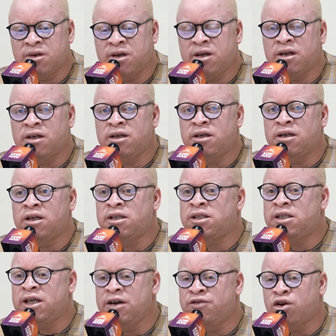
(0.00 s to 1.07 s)
The participants
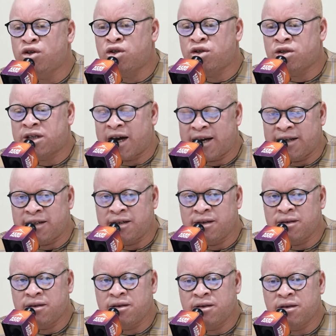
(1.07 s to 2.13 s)
will also be acquainted
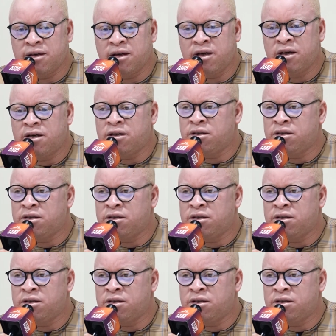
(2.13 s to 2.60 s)
with the Budget